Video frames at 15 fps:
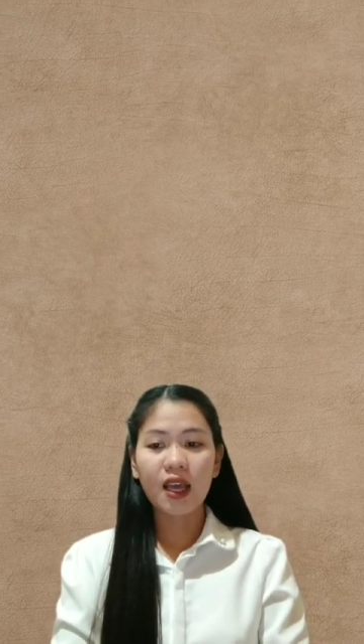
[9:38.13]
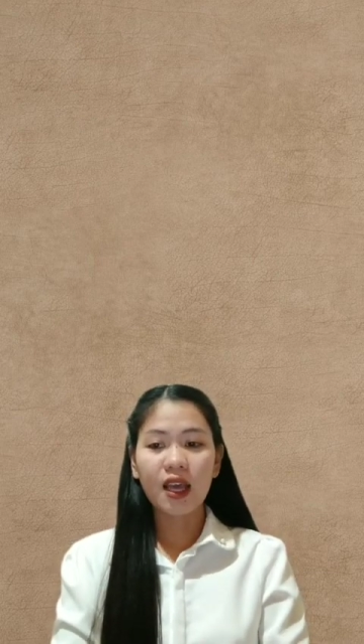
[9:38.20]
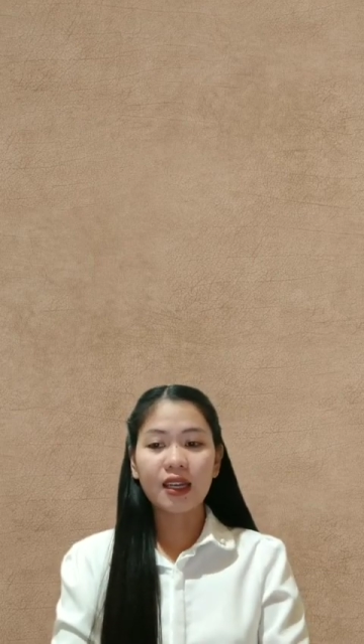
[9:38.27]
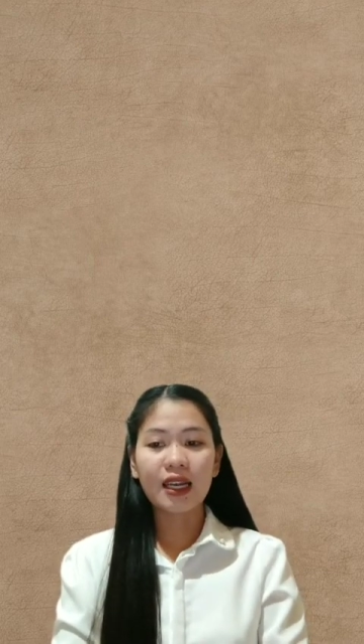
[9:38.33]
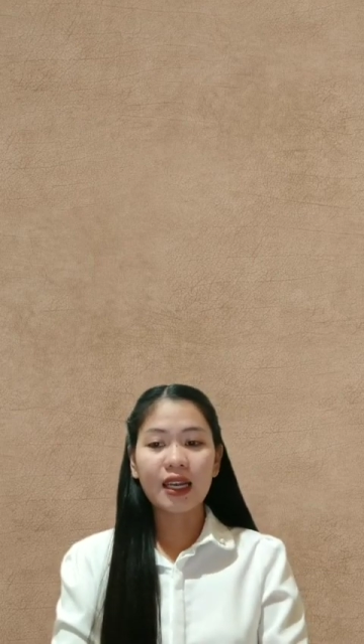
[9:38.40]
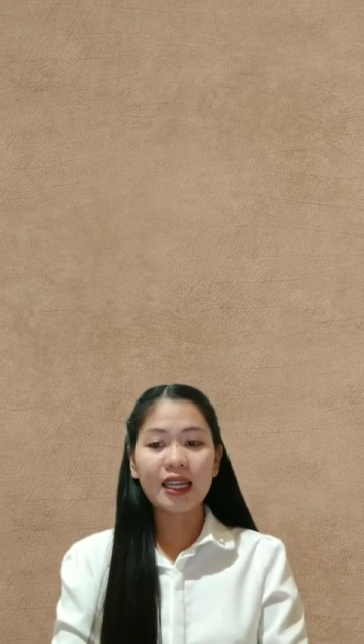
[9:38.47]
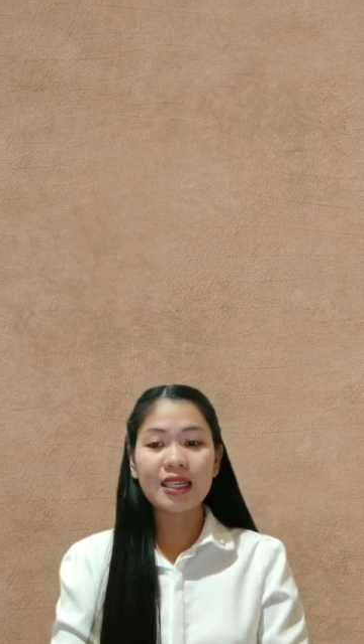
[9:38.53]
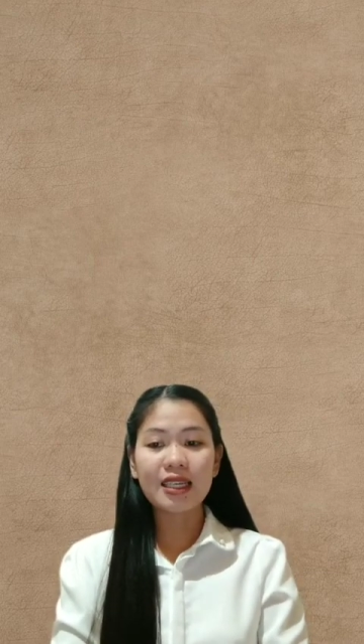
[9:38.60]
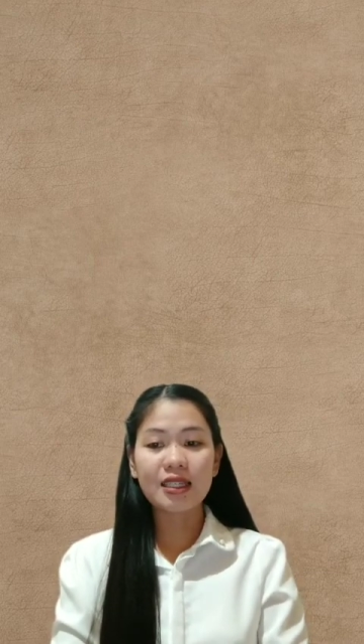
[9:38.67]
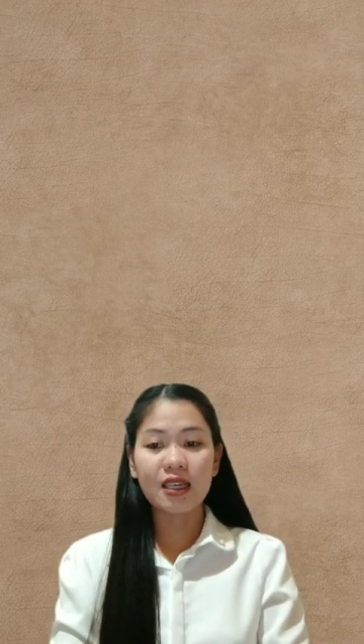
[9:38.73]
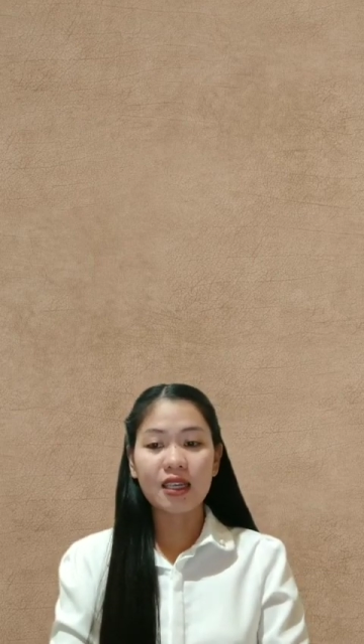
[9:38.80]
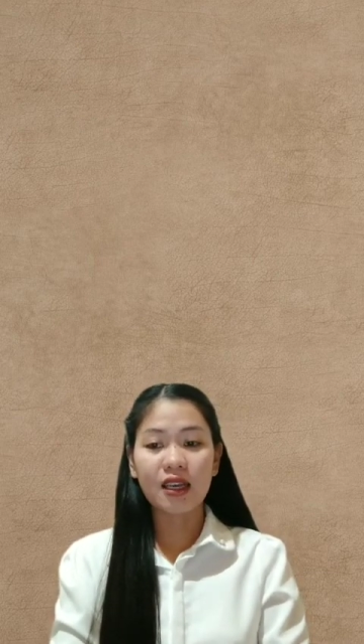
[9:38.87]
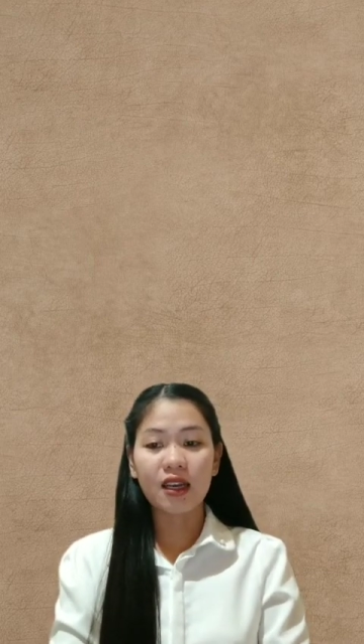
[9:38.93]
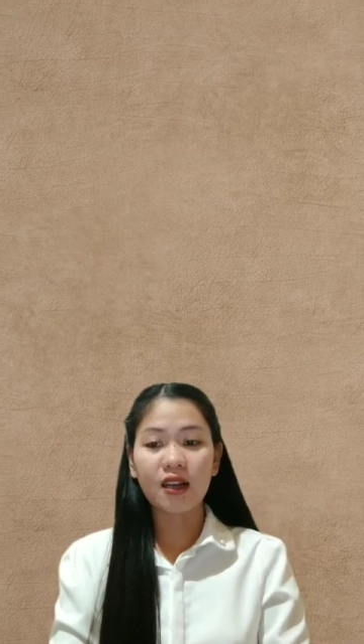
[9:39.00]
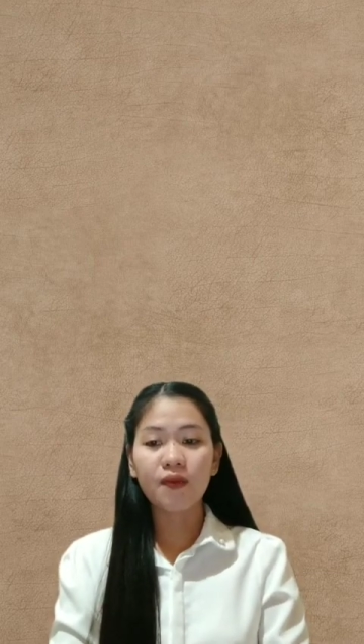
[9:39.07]
and
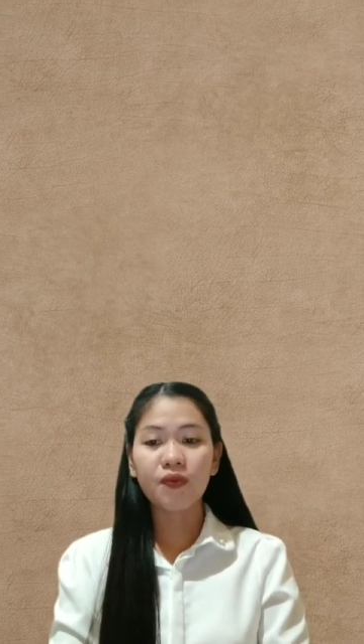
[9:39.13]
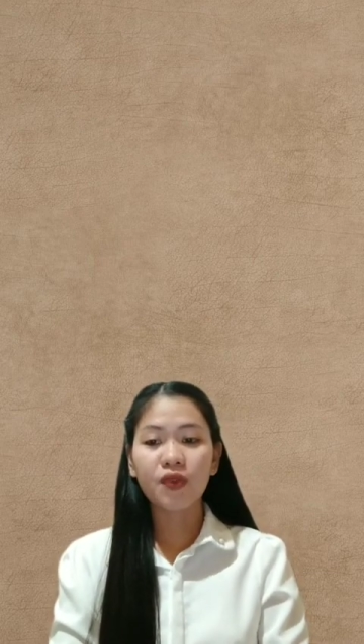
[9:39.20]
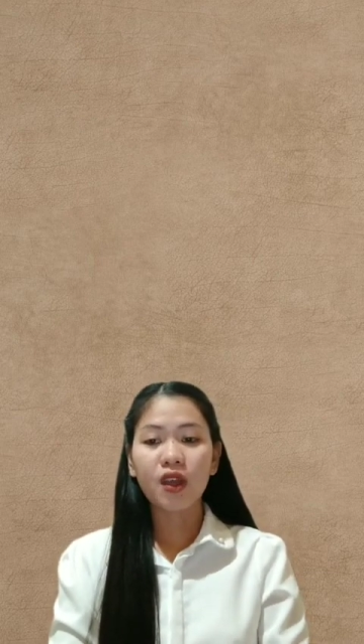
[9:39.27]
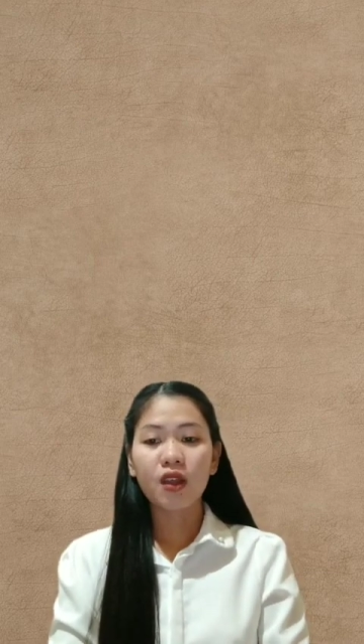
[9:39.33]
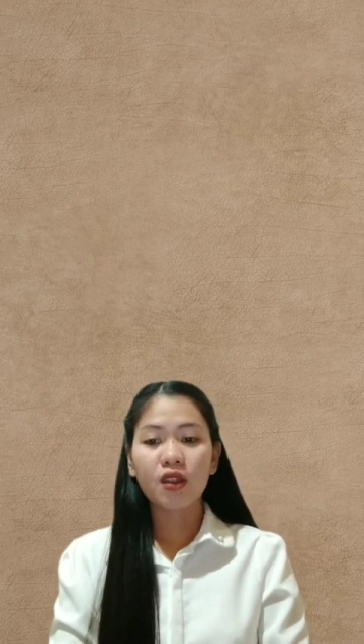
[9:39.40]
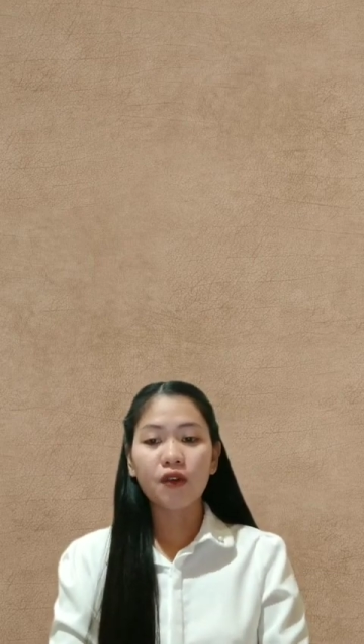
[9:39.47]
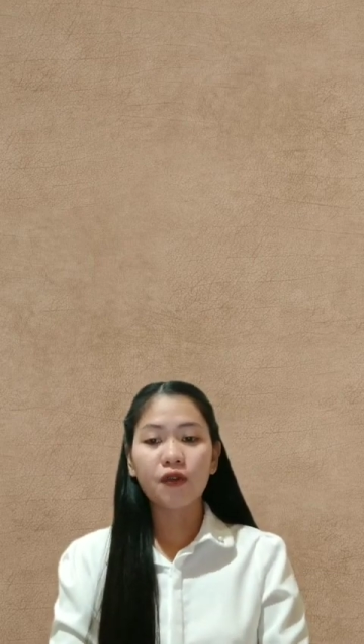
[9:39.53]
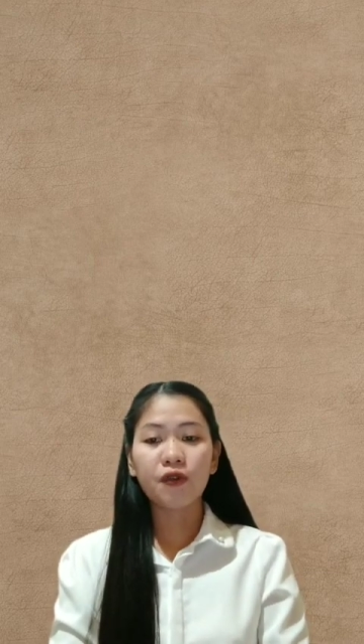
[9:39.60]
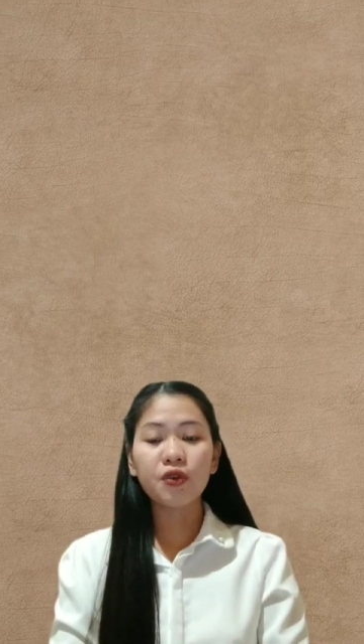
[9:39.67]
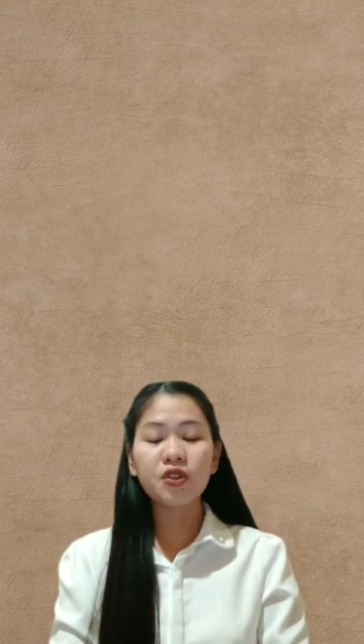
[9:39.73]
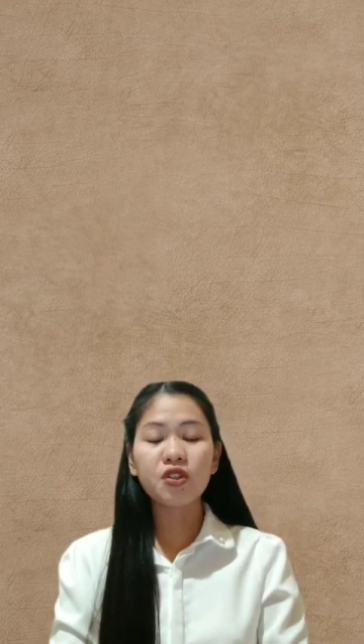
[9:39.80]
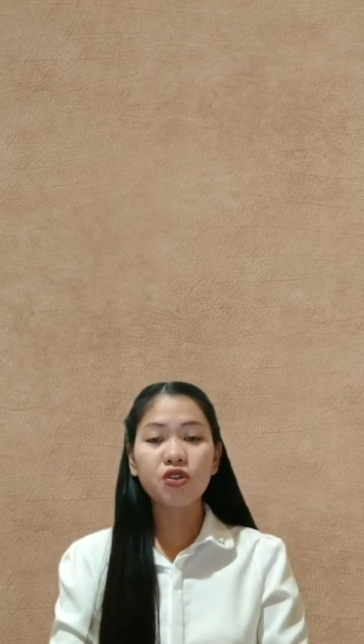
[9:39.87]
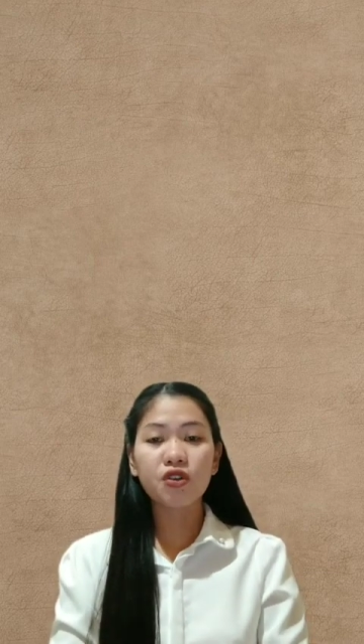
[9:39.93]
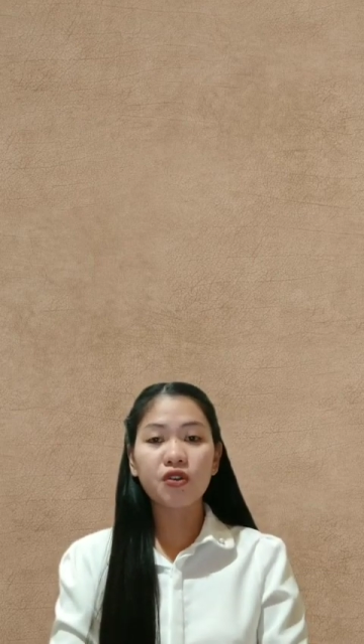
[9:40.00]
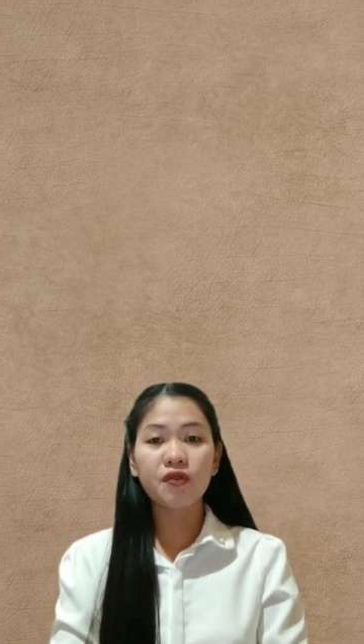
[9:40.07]
leasing. The
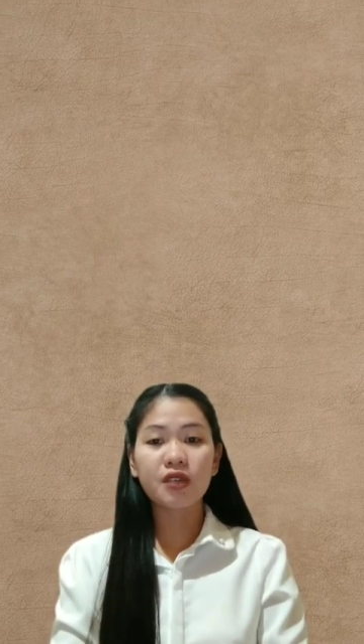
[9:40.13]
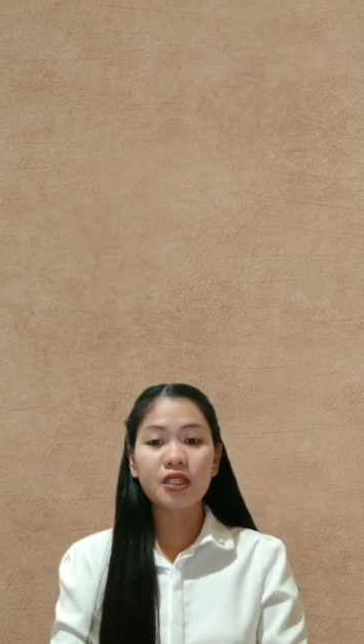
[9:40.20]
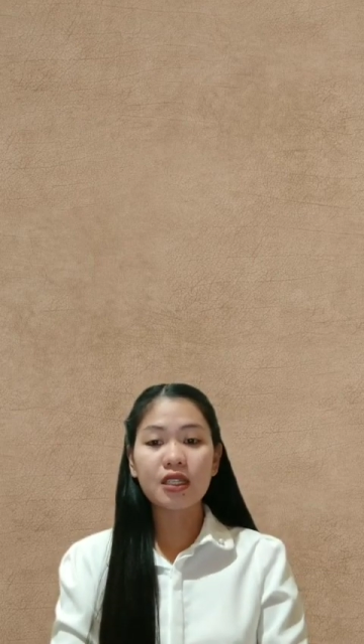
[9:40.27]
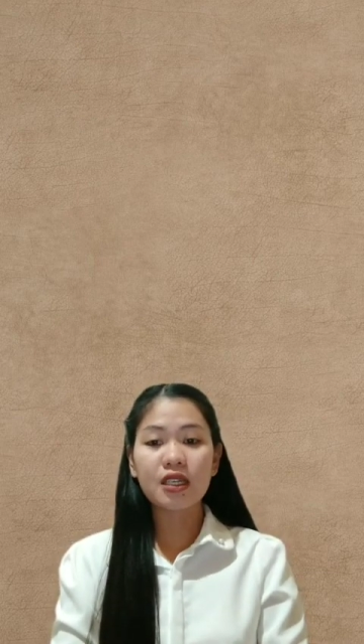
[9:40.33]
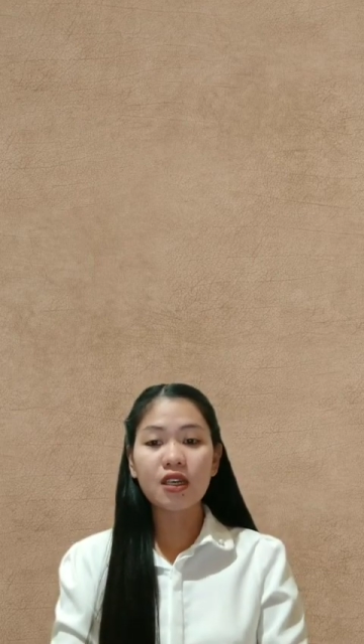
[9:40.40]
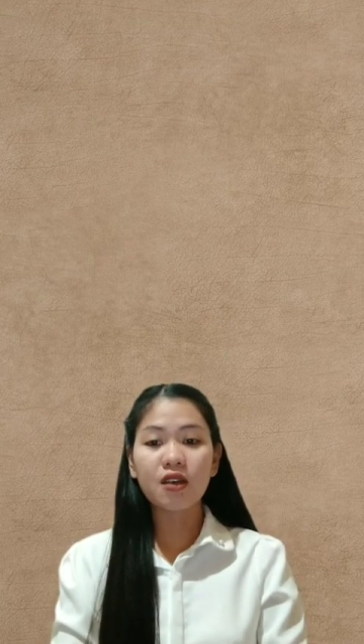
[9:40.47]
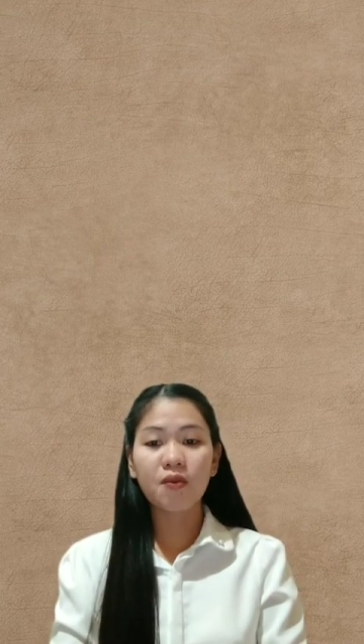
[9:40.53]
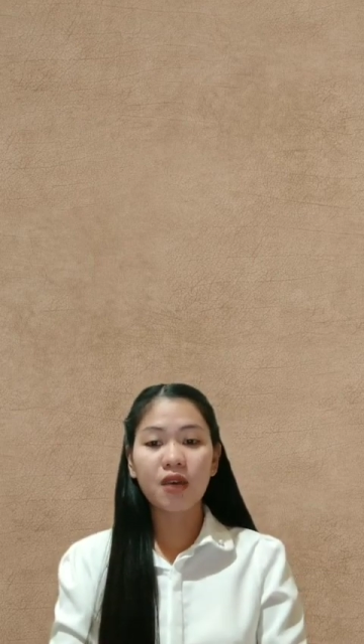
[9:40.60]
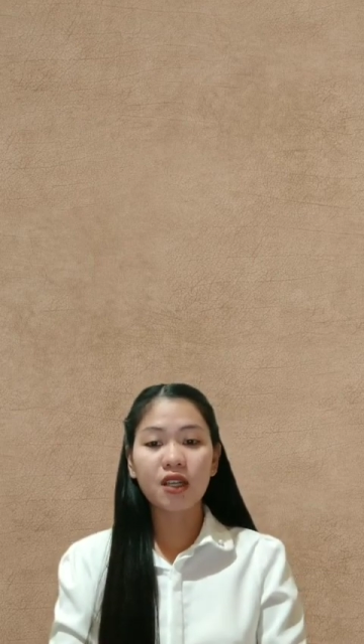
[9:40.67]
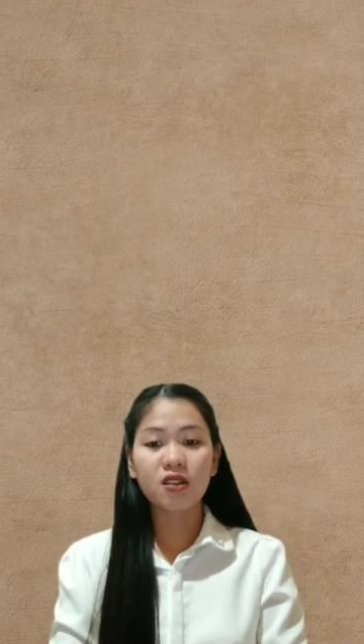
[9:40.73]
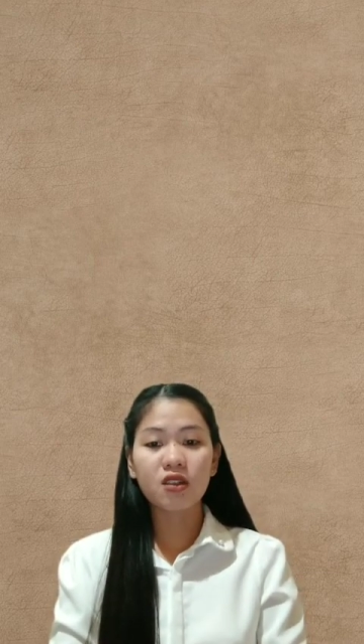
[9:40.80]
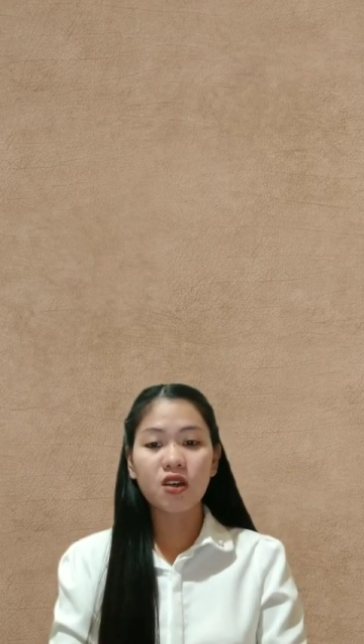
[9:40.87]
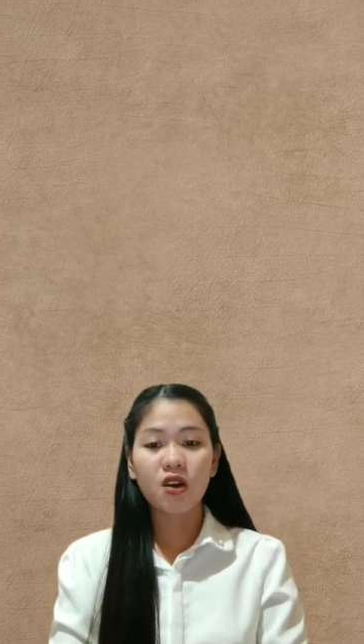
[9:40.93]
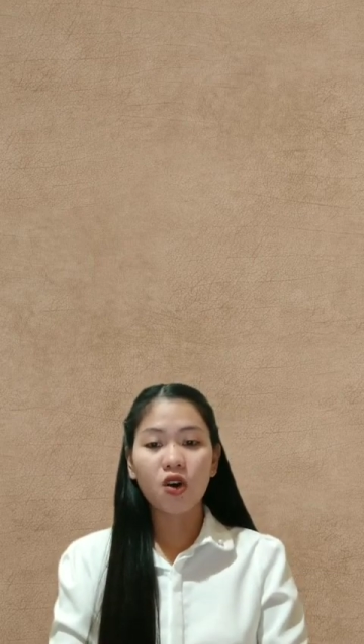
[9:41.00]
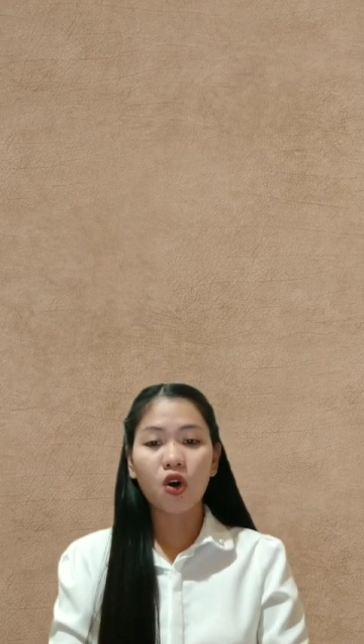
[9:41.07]
food service segment